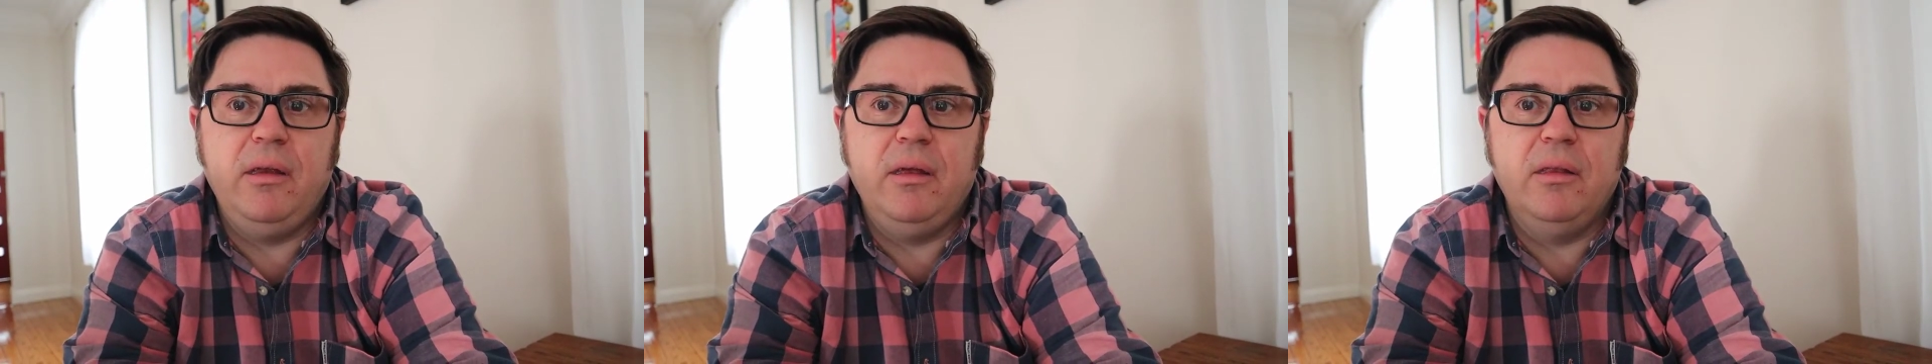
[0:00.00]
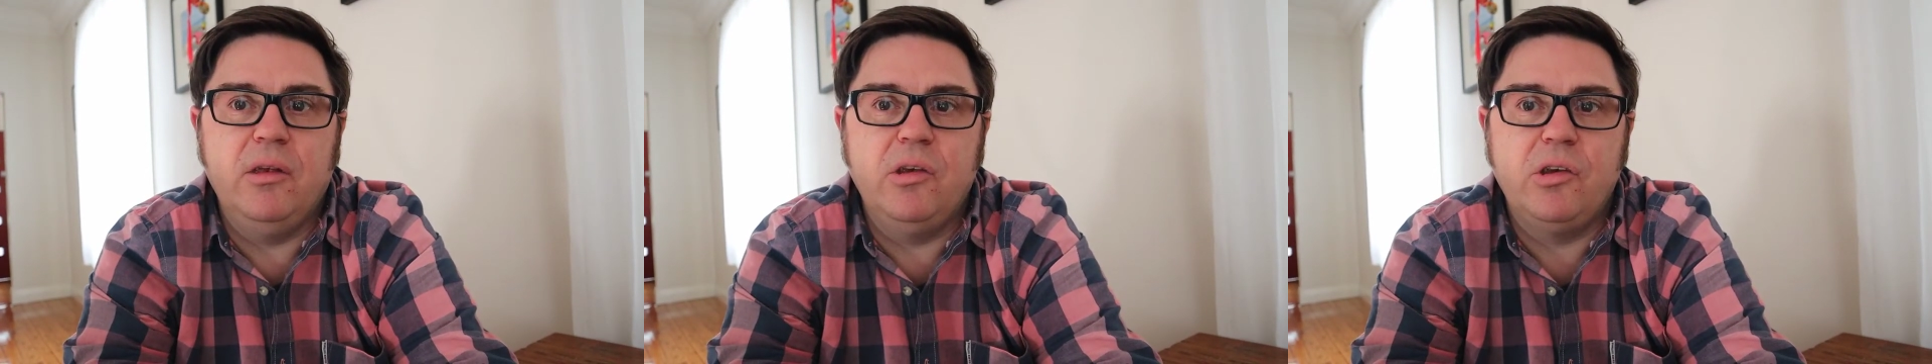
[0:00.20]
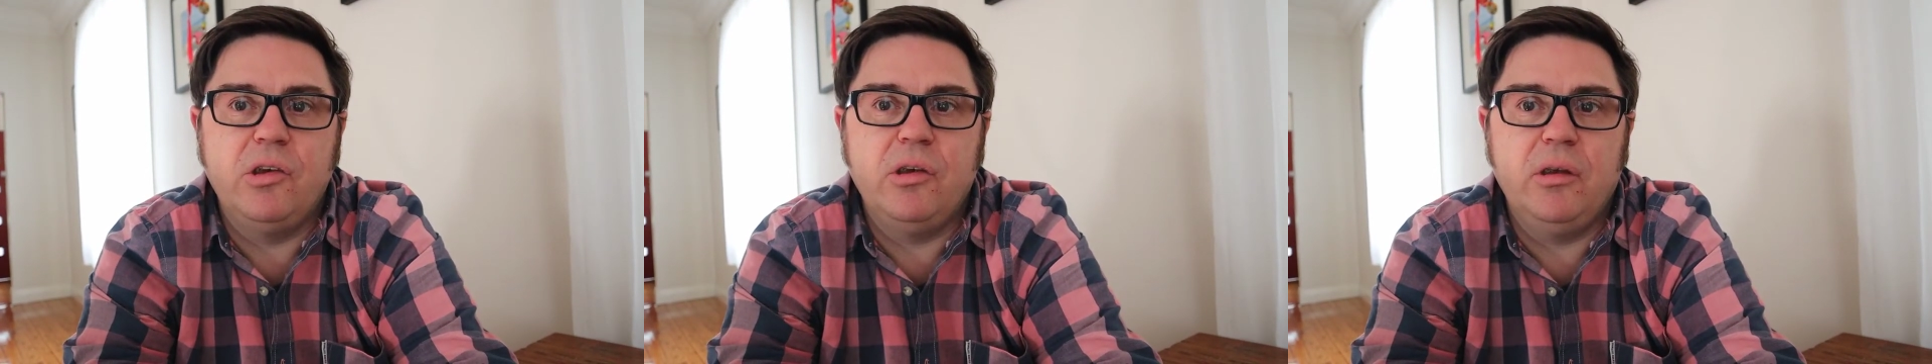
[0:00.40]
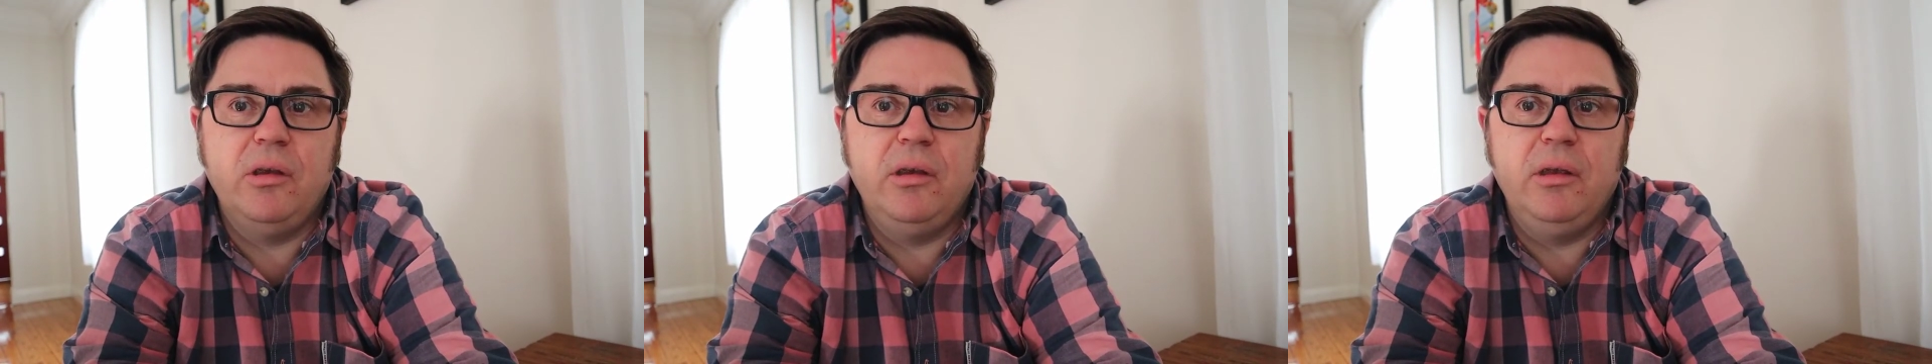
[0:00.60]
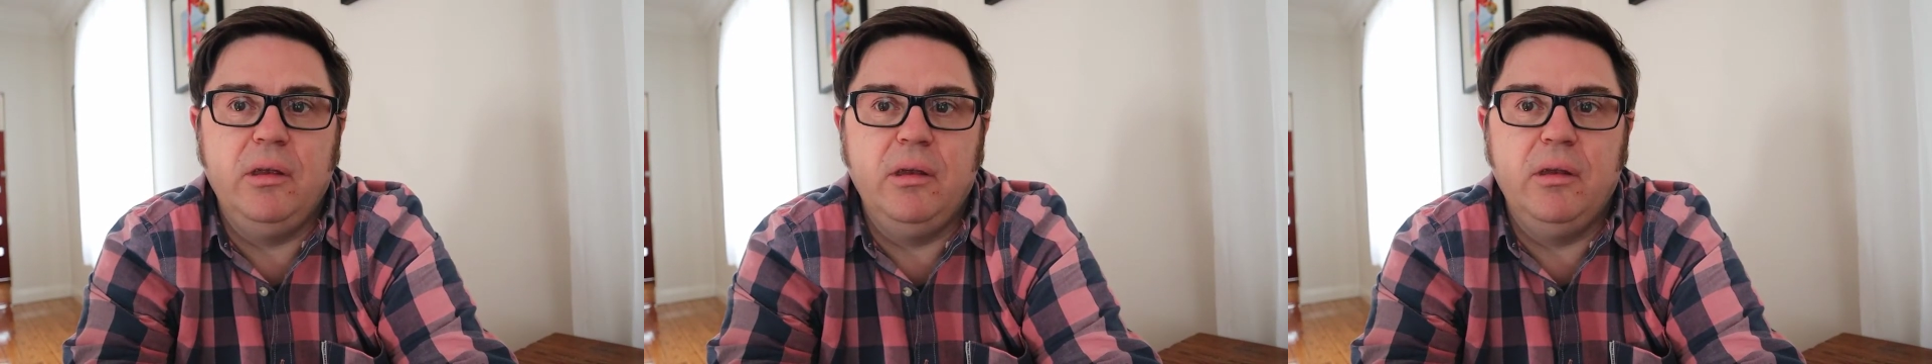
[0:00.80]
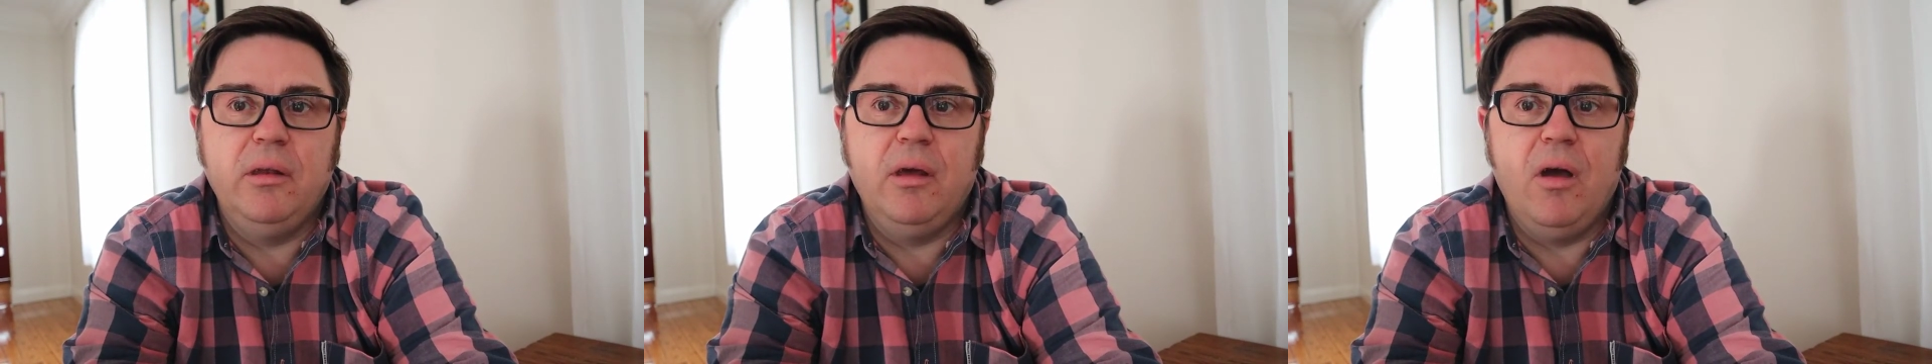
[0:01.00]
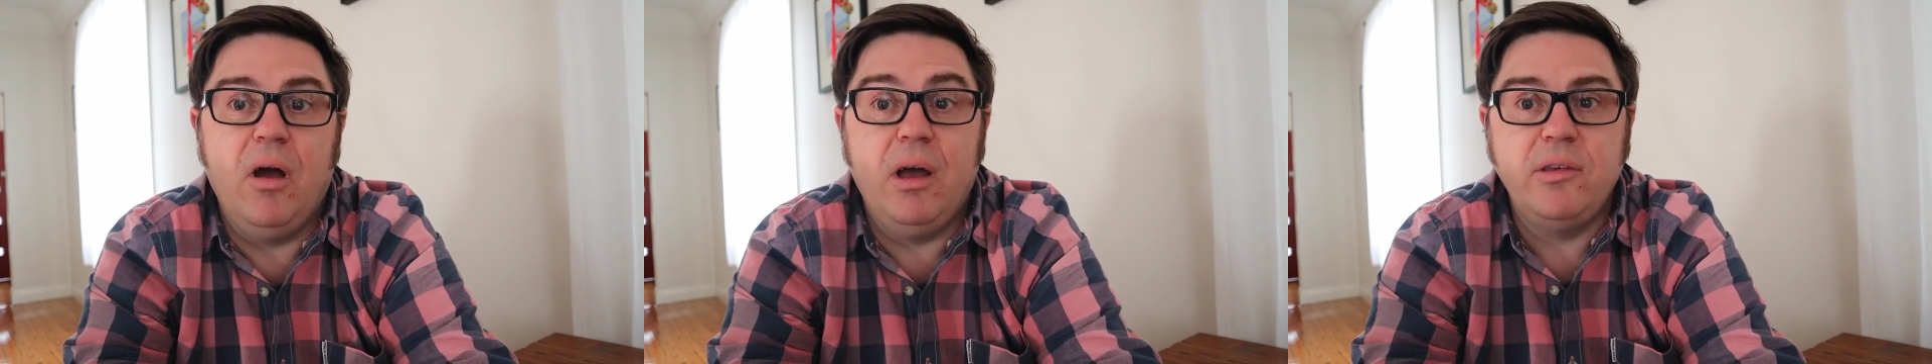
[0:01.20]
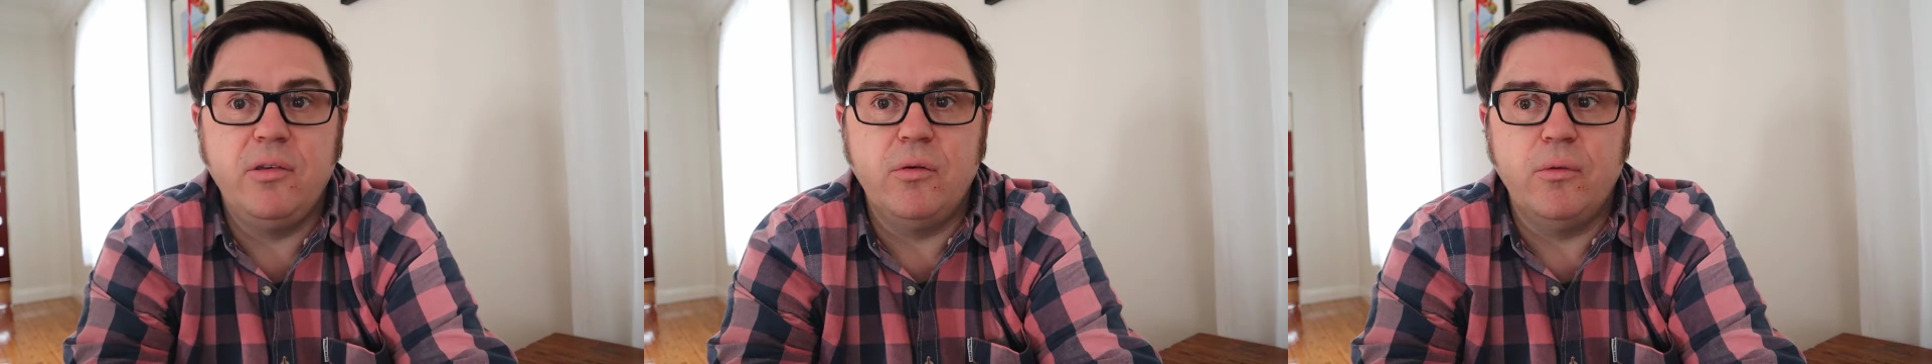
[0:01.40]
English in
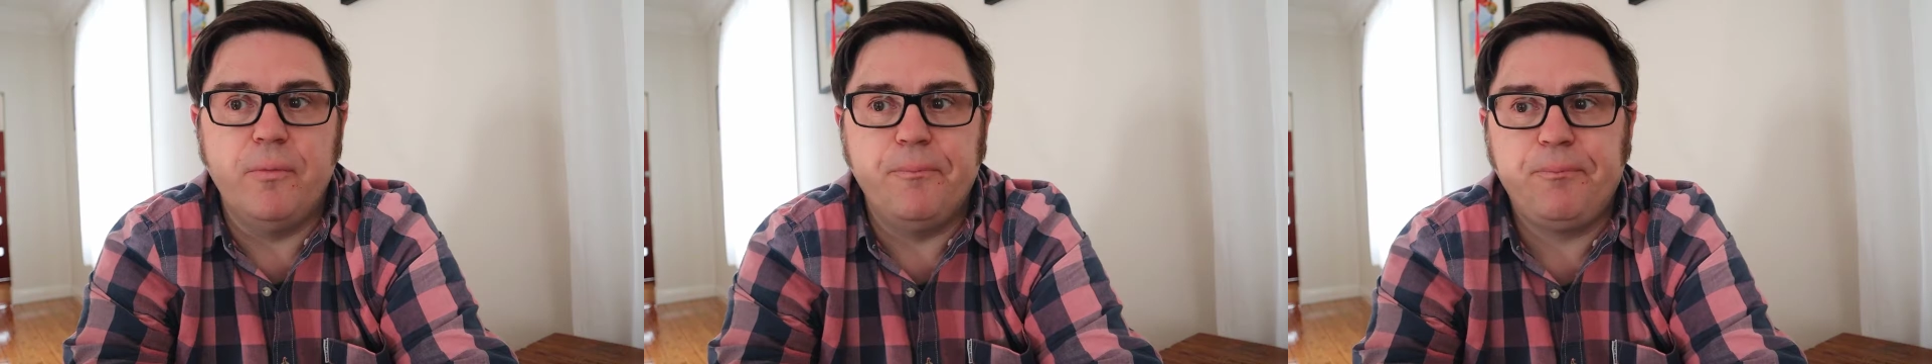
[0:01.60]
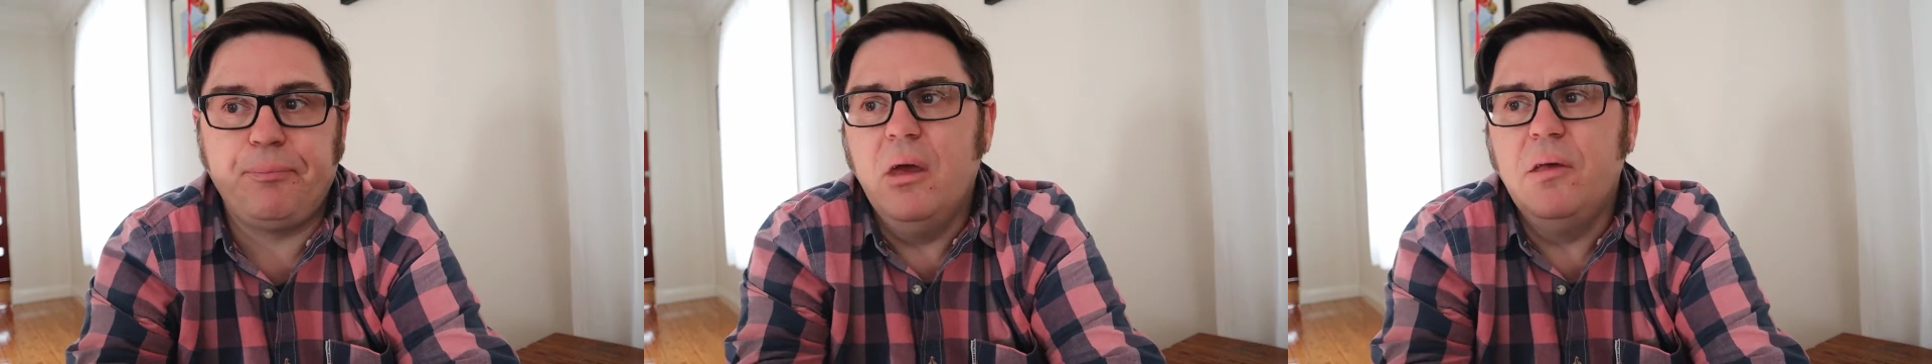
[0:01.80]
high school.